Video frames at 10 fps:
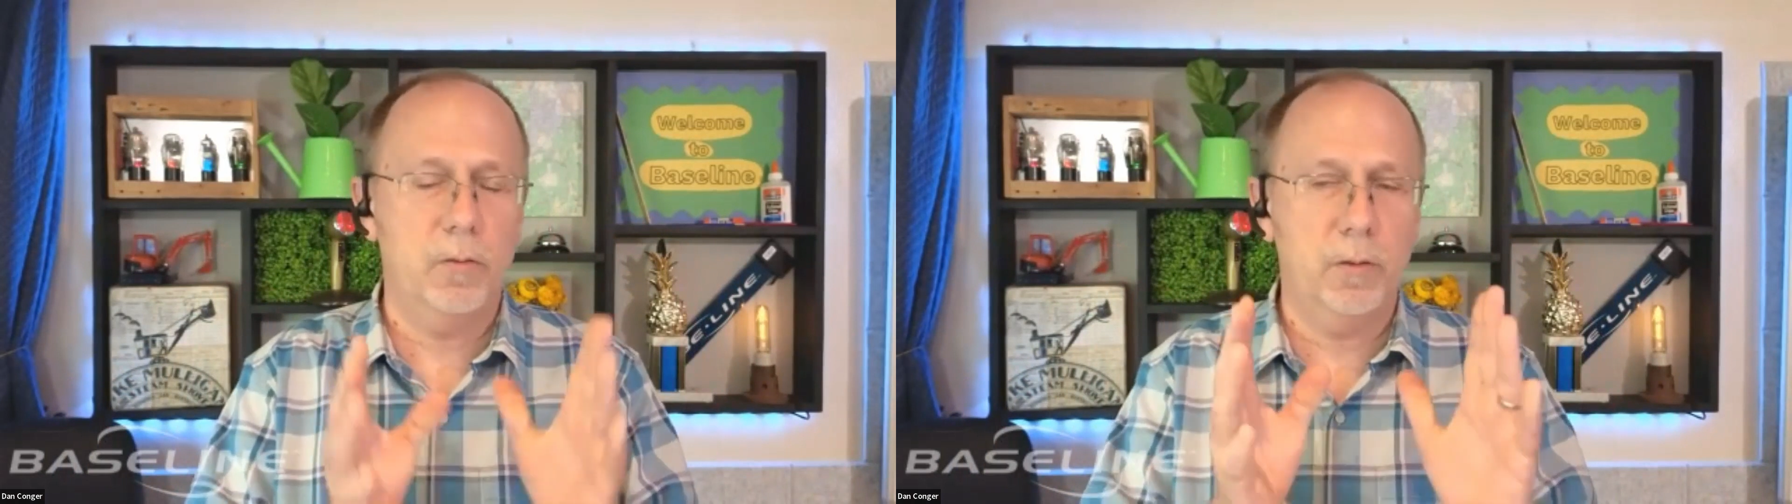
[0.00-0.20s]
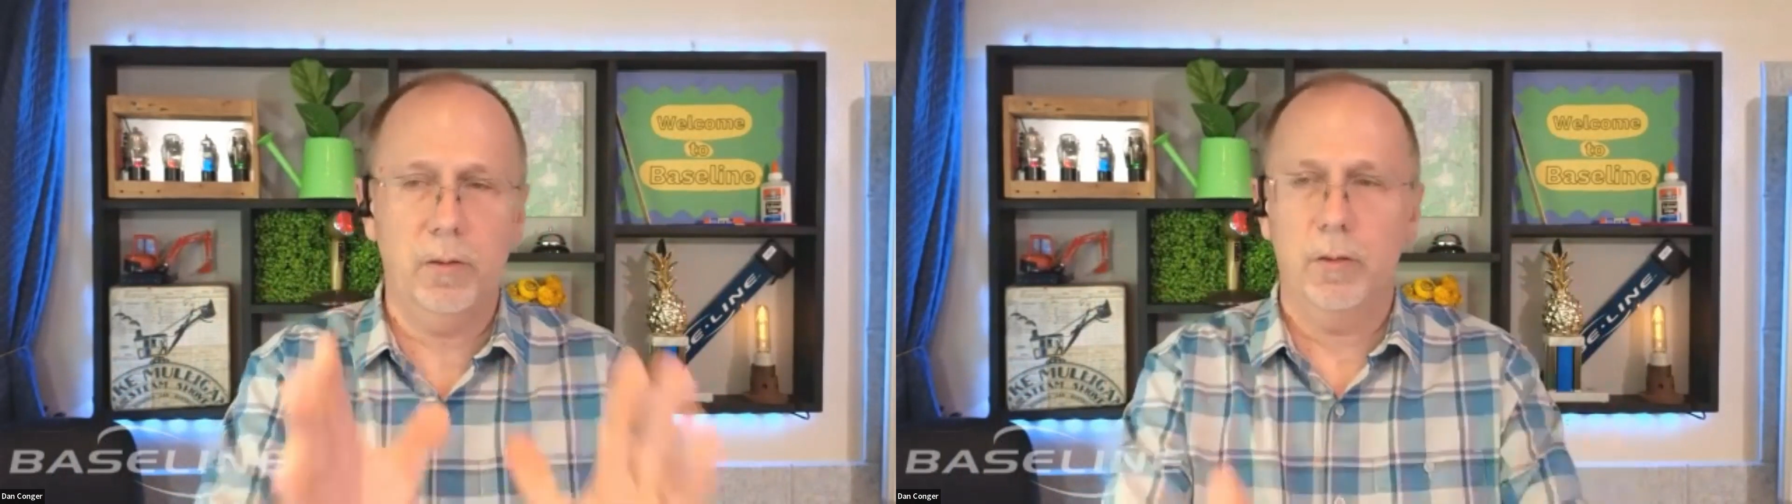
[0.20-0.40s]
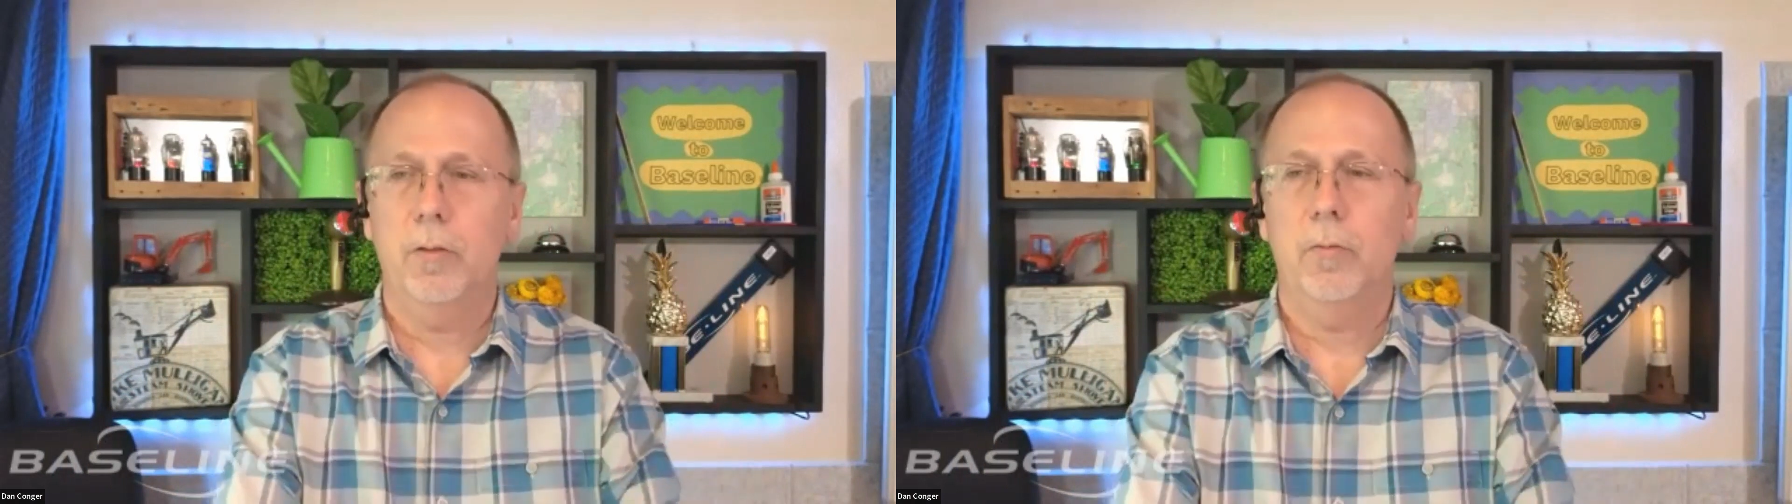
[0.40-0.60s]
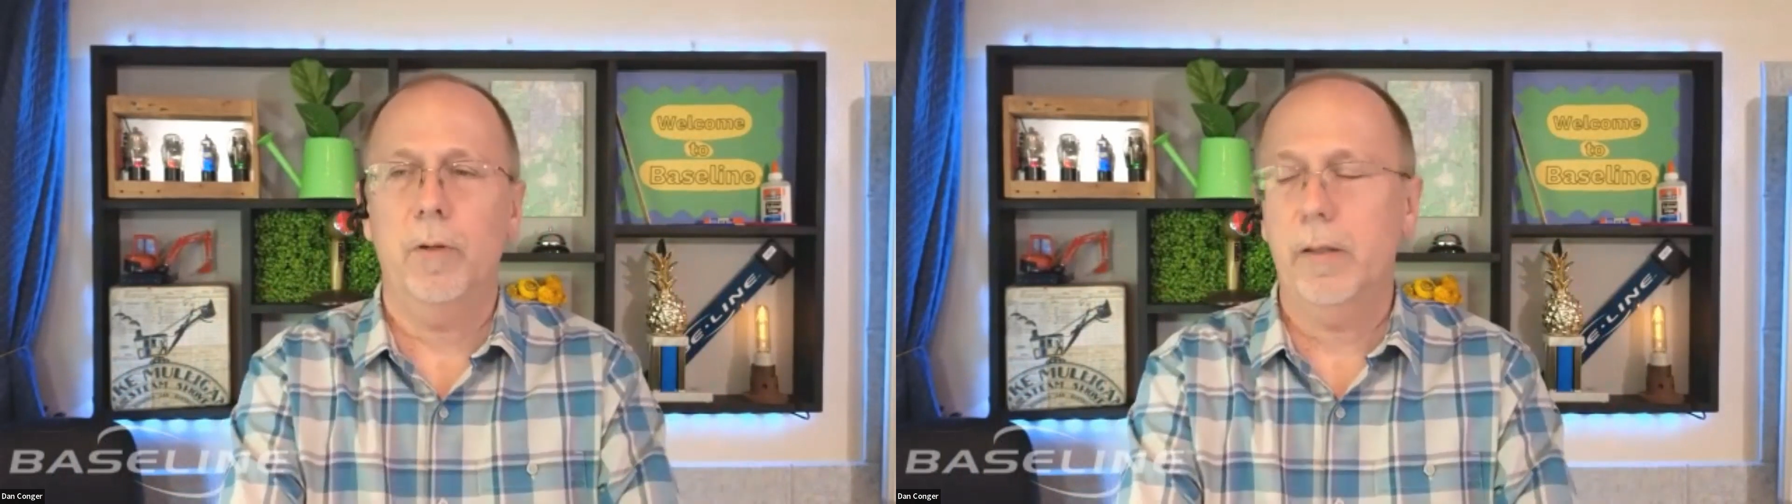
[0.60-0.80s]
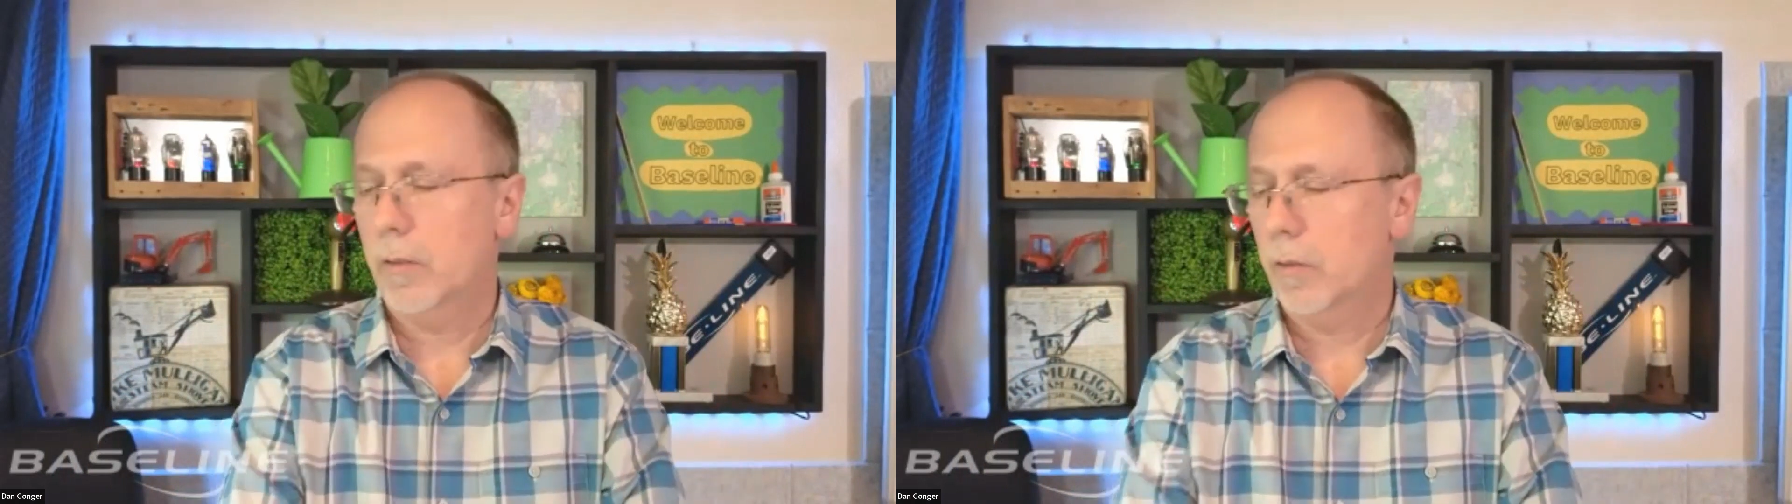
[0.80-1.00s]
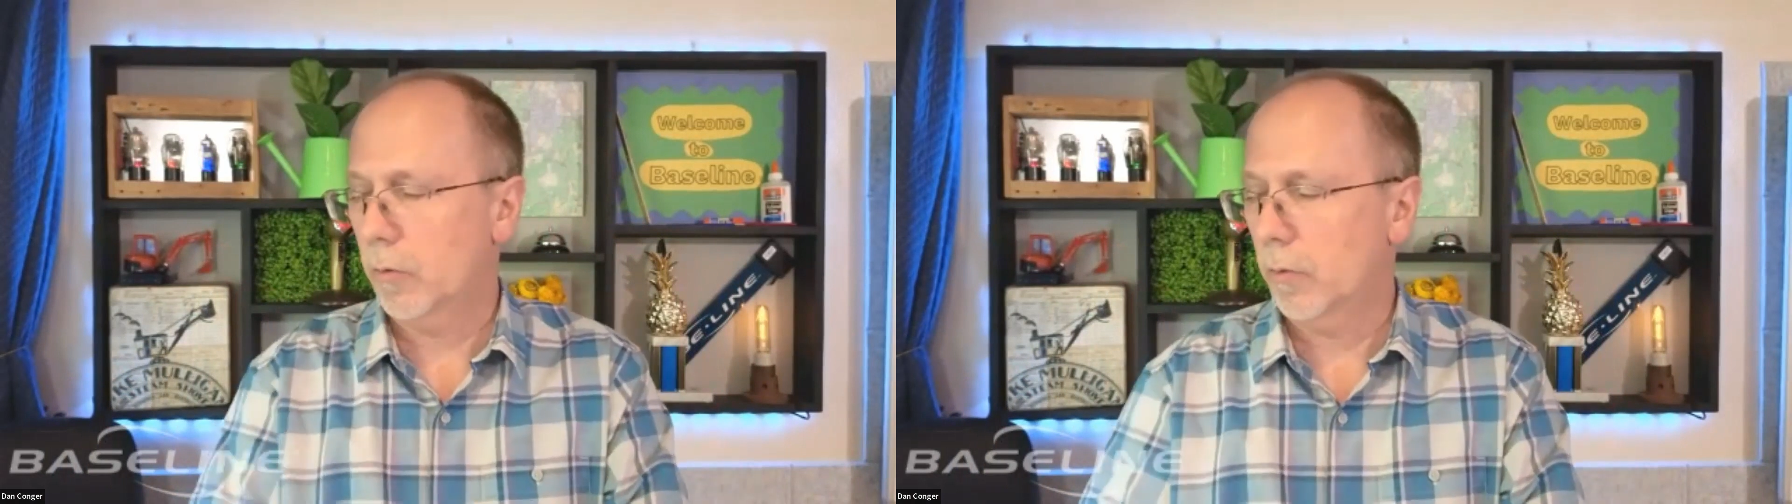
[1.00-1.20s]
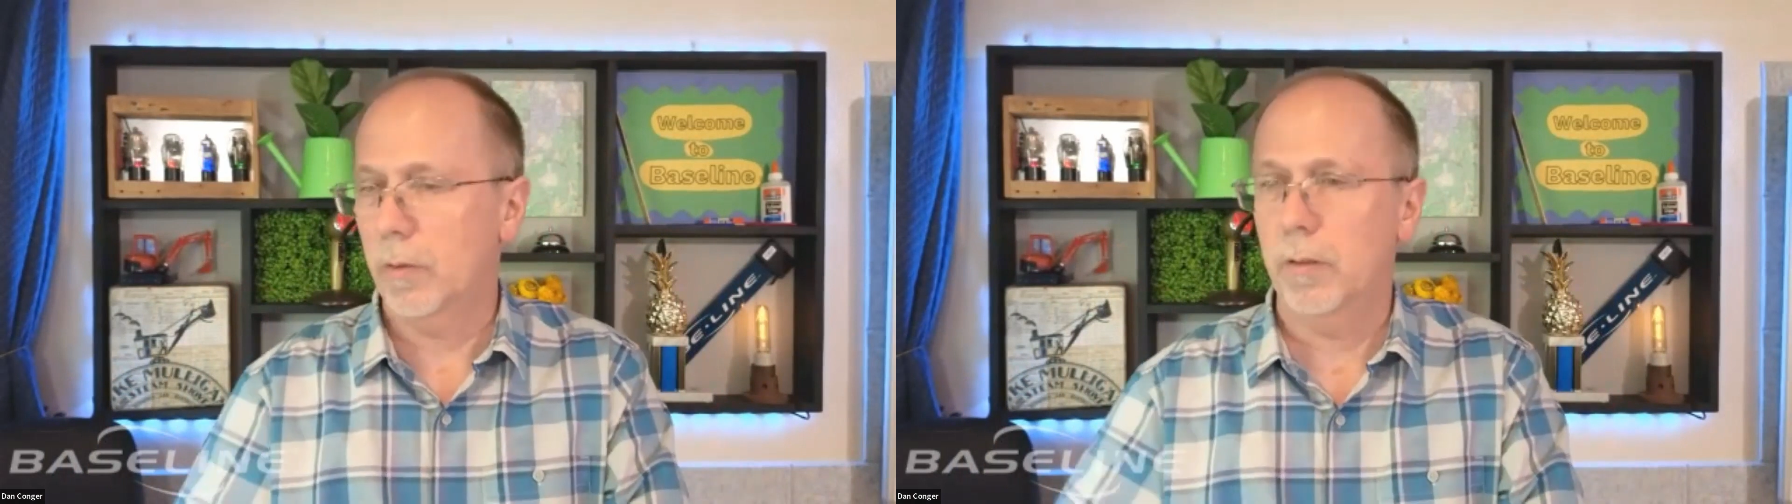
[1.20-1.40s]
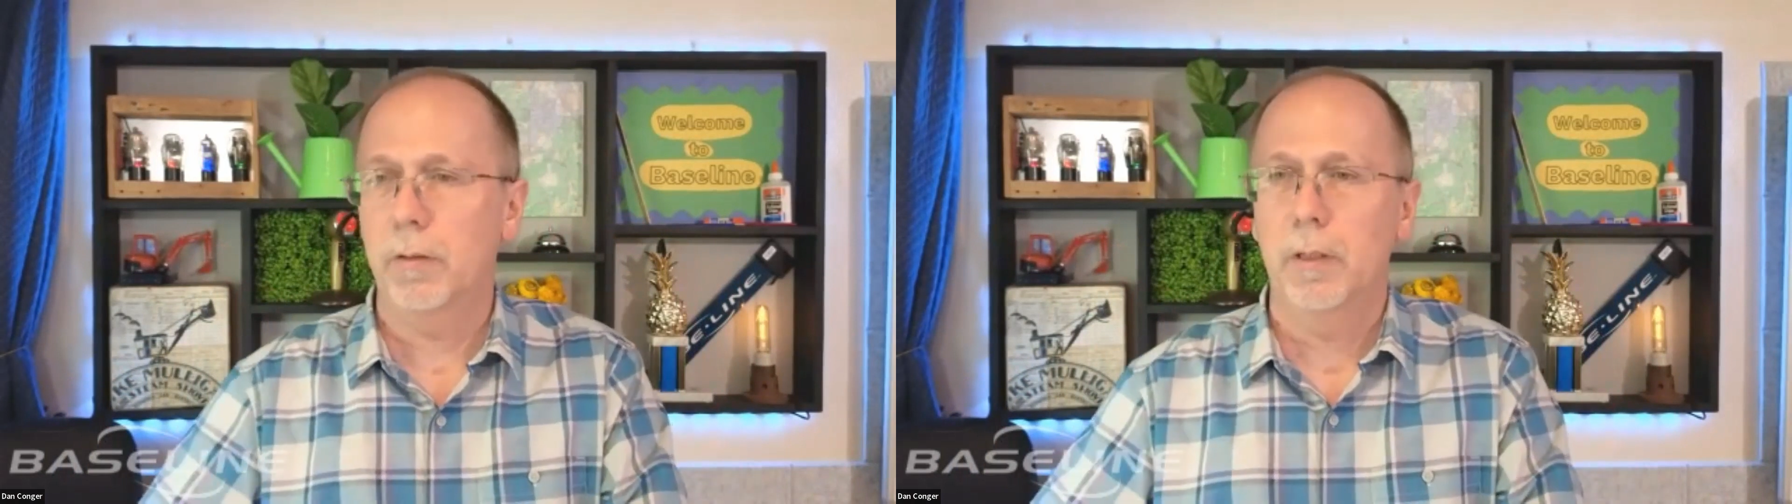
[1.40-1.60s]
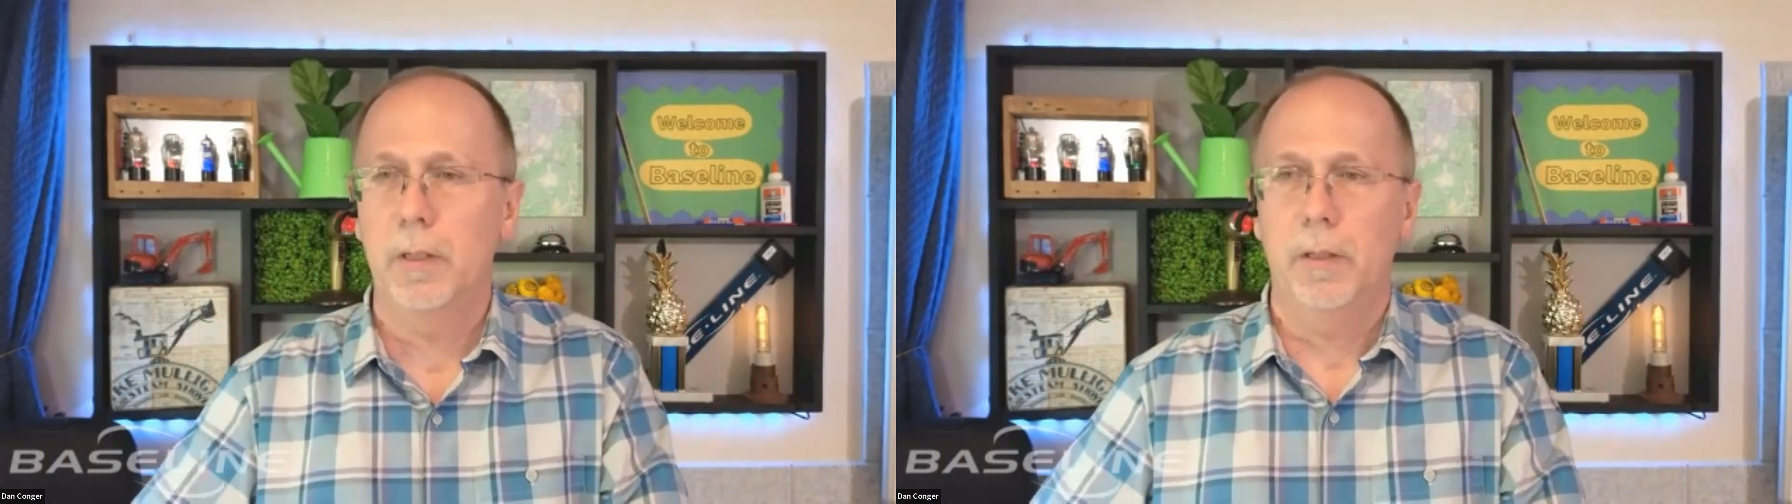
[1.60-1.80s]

You can do it right at the controller.